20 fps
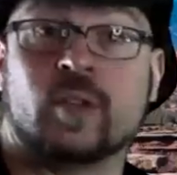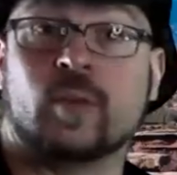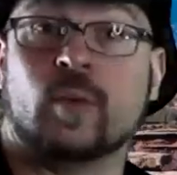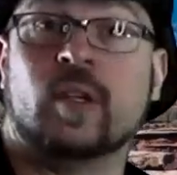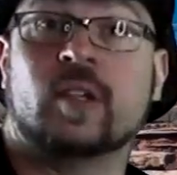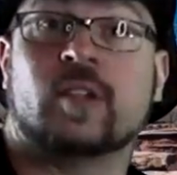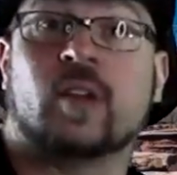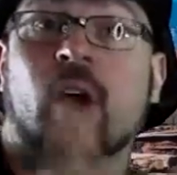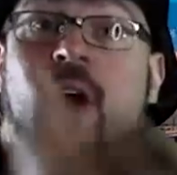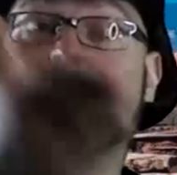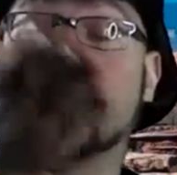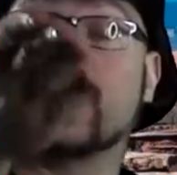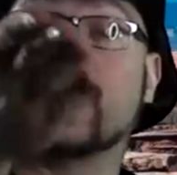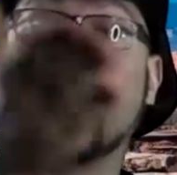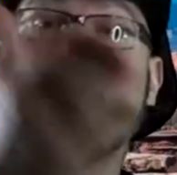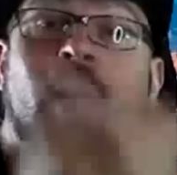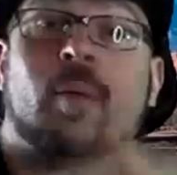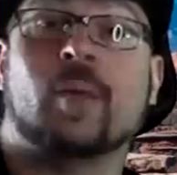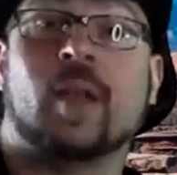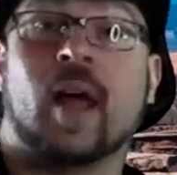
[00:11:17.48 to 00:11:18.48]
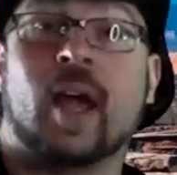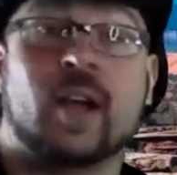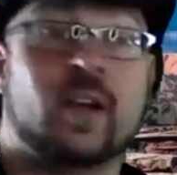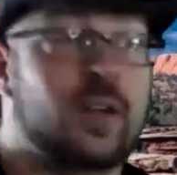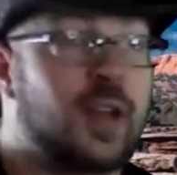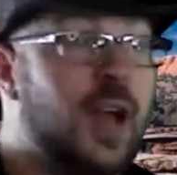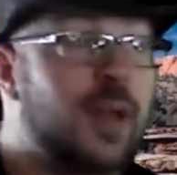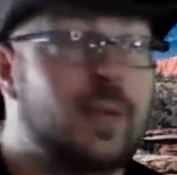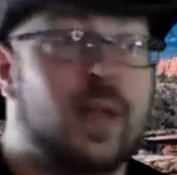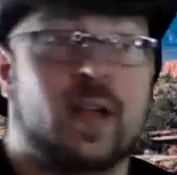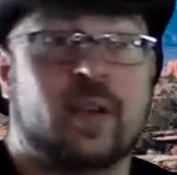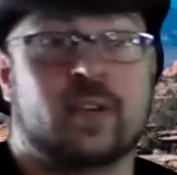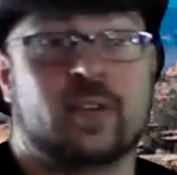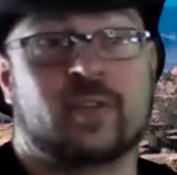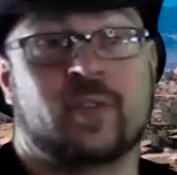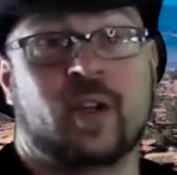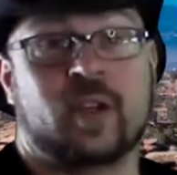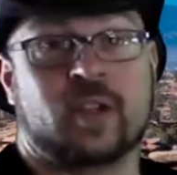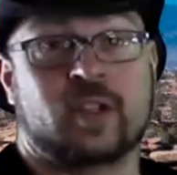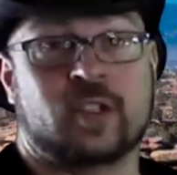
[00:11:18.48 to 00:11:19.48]
We saw it with Lobliner. Lobliner's
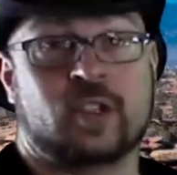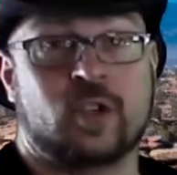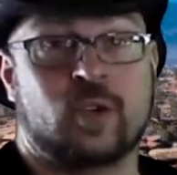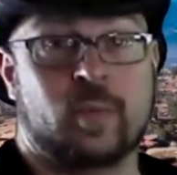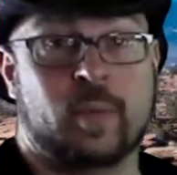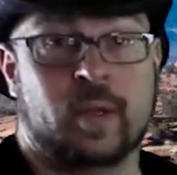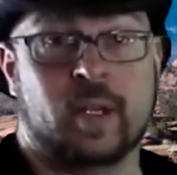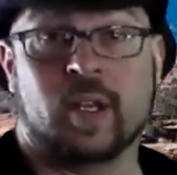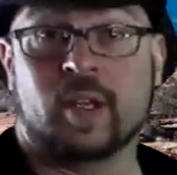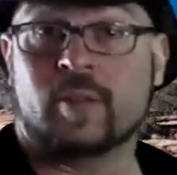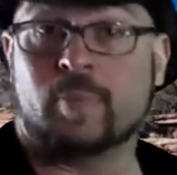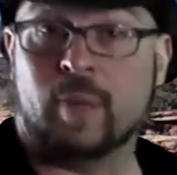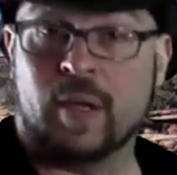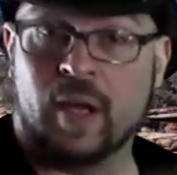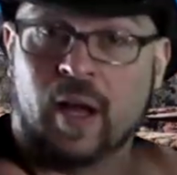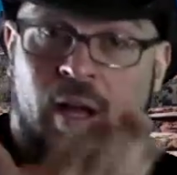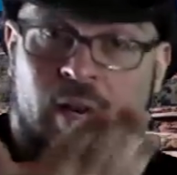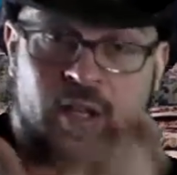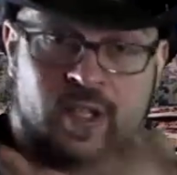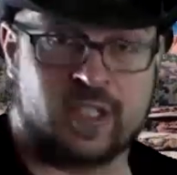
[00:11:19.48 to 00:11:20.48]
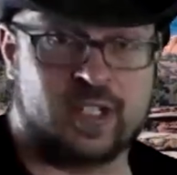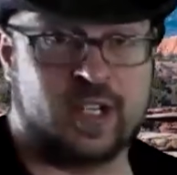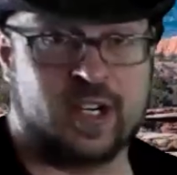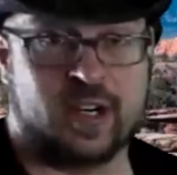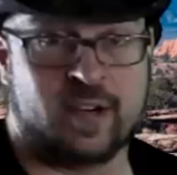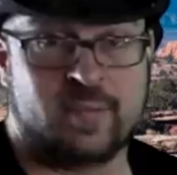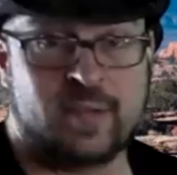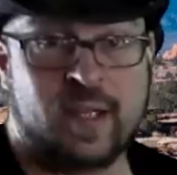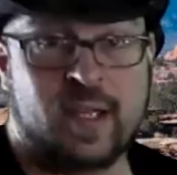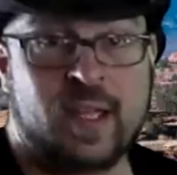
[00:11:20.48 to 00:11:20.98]
fucking stupid. Let's be honest here.